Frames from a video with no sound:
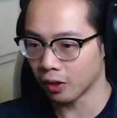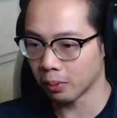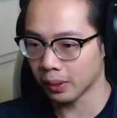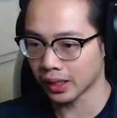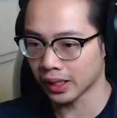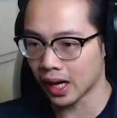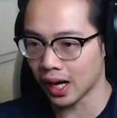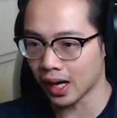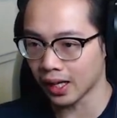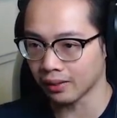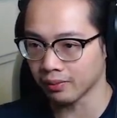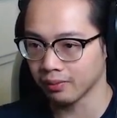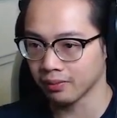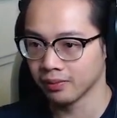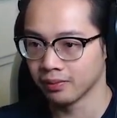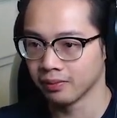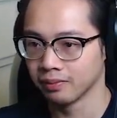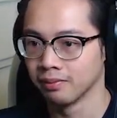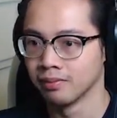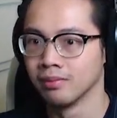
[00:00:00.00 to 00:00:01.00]
Oh, my God!
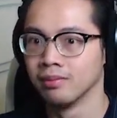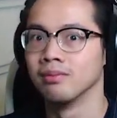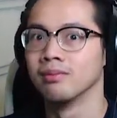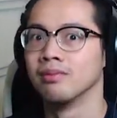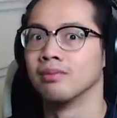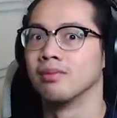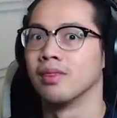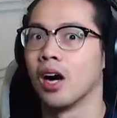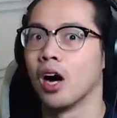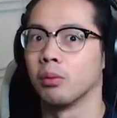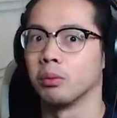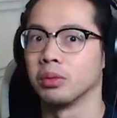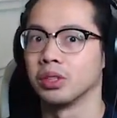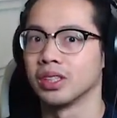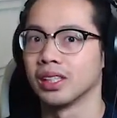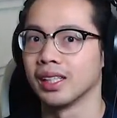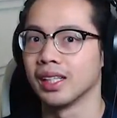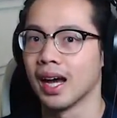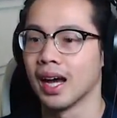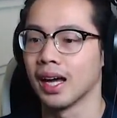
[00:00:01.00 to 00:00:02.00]

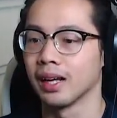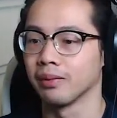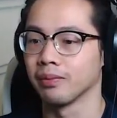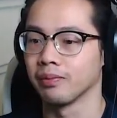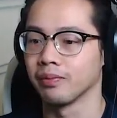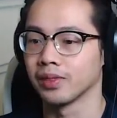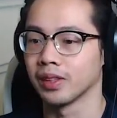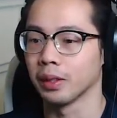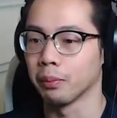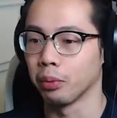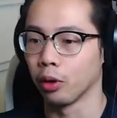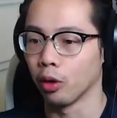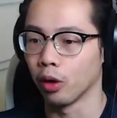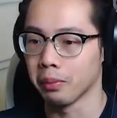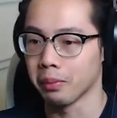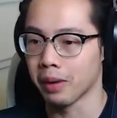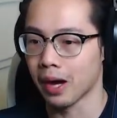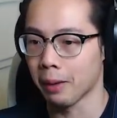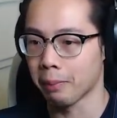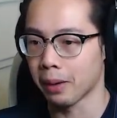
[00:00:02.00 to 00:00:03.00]
Almost did not
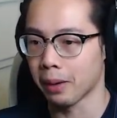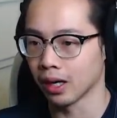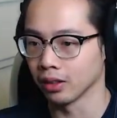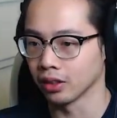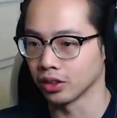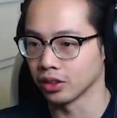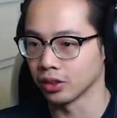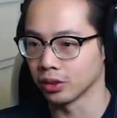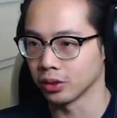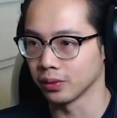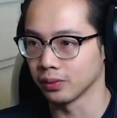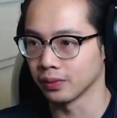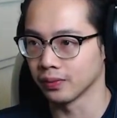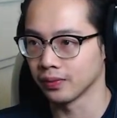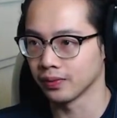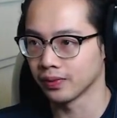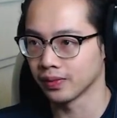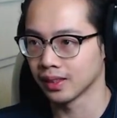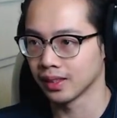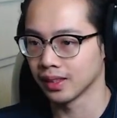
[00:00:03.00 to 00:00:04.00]
deploy my parachute.
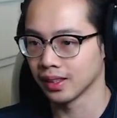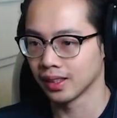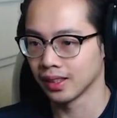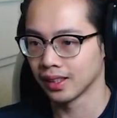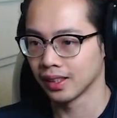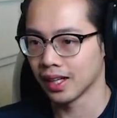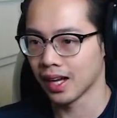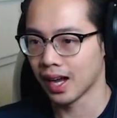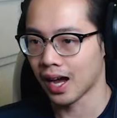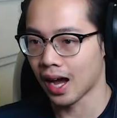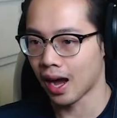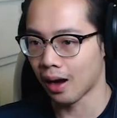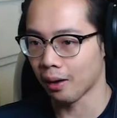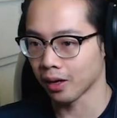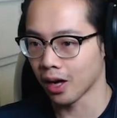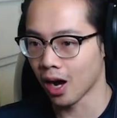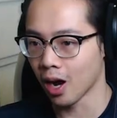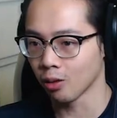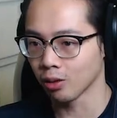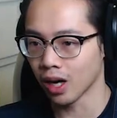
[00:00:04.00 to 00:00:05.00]

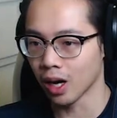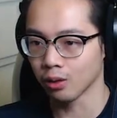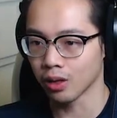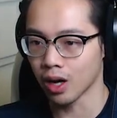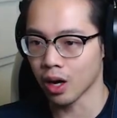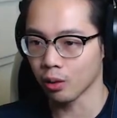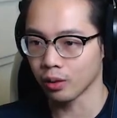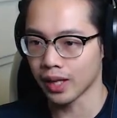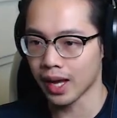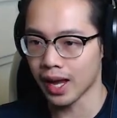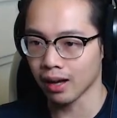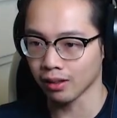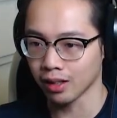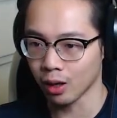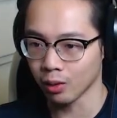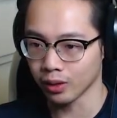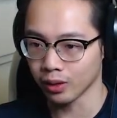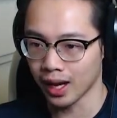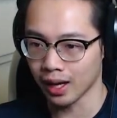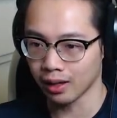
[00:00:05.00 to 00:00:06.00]
Uh, go, go, go down,
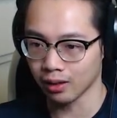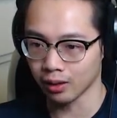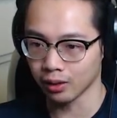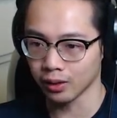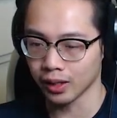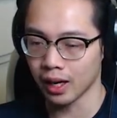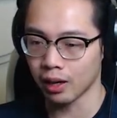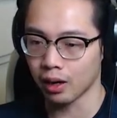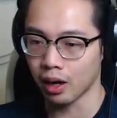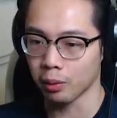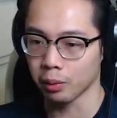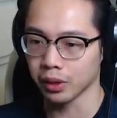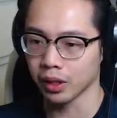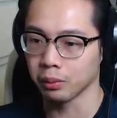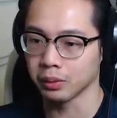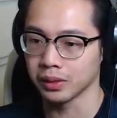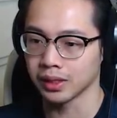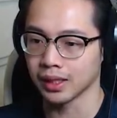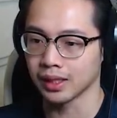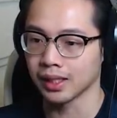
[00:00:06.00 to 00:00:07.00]
go down, go down. Are we
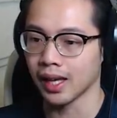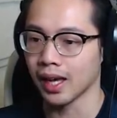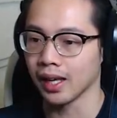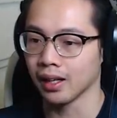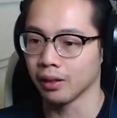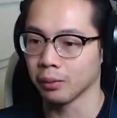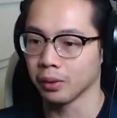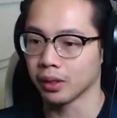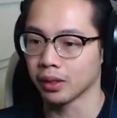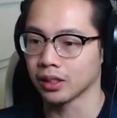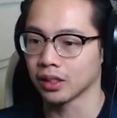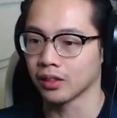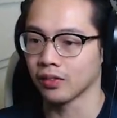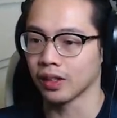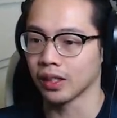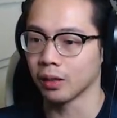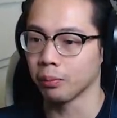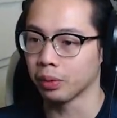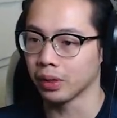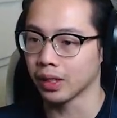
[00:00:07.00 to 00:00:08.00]
almost at the end? Because if
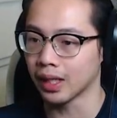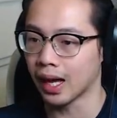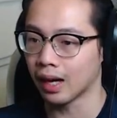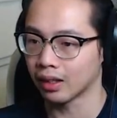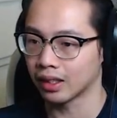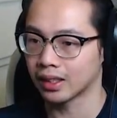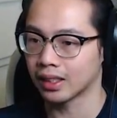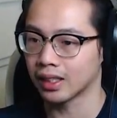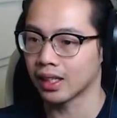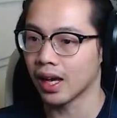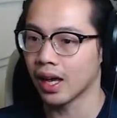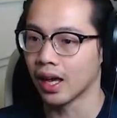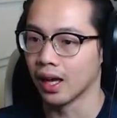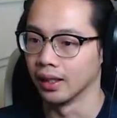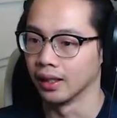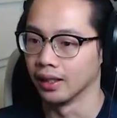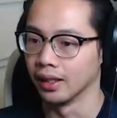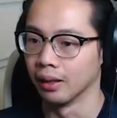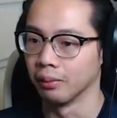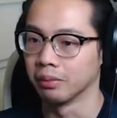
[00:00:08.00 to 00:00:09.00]
I don't put it out at the
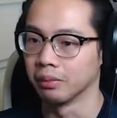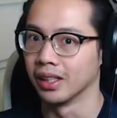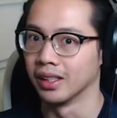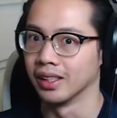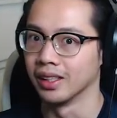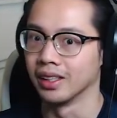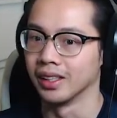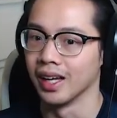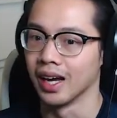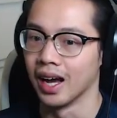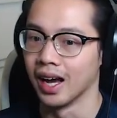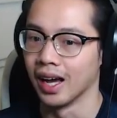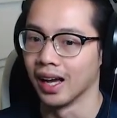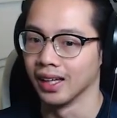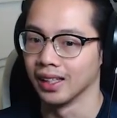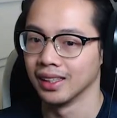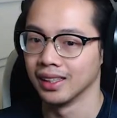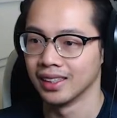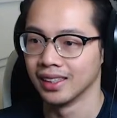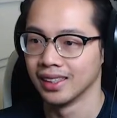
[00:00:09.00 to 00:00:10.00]
end, I'm gonna
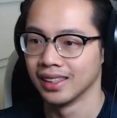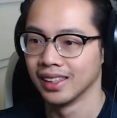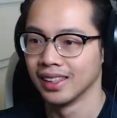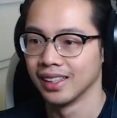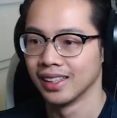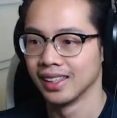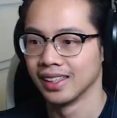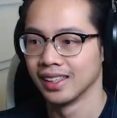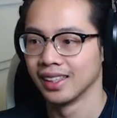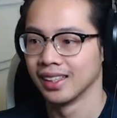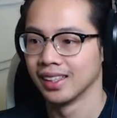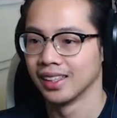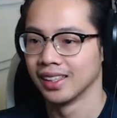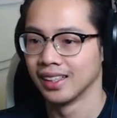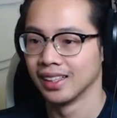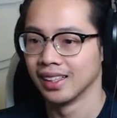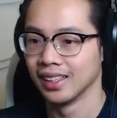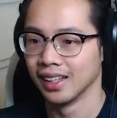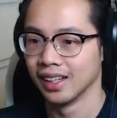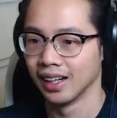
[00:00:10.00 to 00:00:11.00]
die.
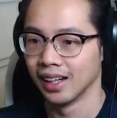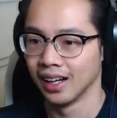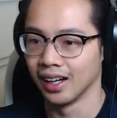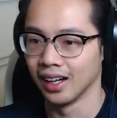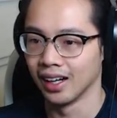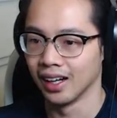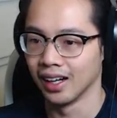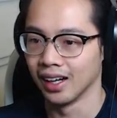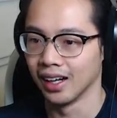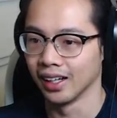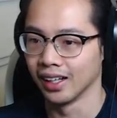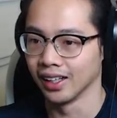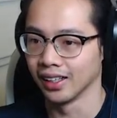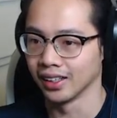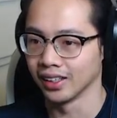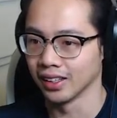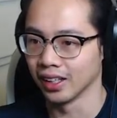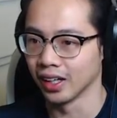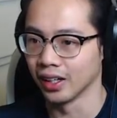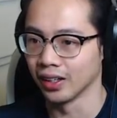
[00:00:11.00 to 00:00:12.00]
Oh,
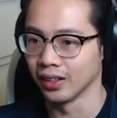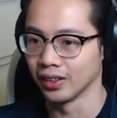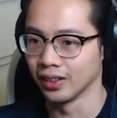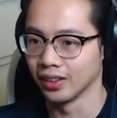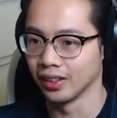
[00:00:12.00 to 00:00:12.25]
there you go.